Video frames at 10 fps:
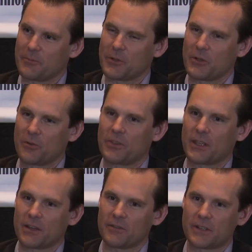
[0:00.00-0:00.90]
you don't
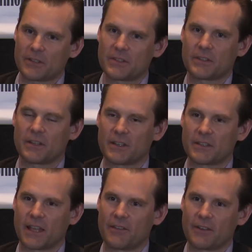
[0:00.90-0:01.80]
think of
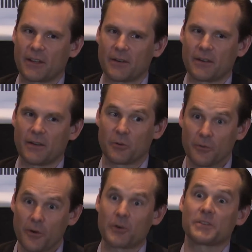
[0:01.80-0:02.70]
as having a real
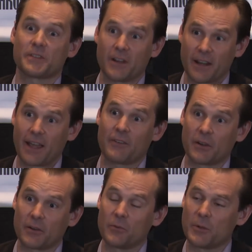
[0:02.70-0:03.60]
focus on
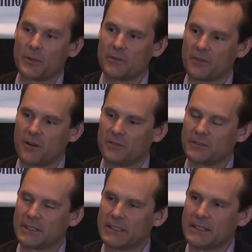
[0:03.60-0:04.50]
having women
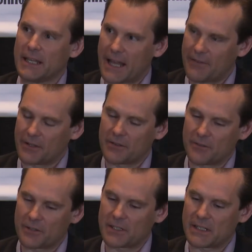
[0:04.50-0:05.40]
involved and having
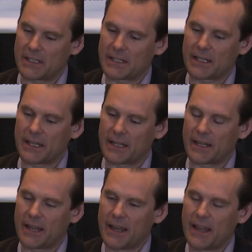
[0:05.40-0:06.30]
diversity. And
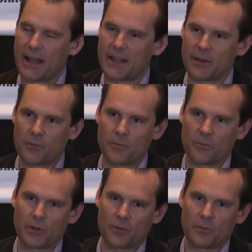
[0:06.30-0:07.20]
I think,
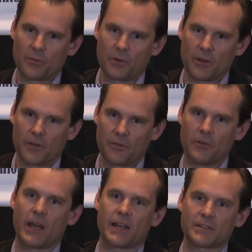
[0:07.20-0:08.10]
if
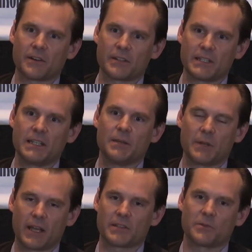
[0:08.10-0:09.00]
you'd ask our team
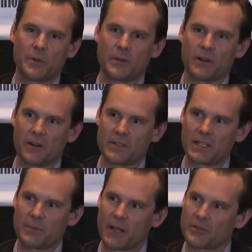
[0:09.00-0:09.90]
and ask the women on our
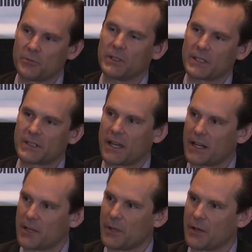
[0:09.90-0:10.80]
team, they're actually really
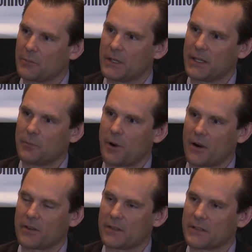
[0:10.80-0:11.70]
excited about being
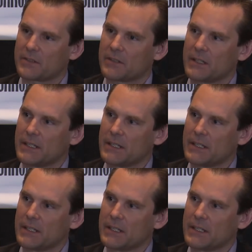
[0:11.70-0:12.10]
part of this.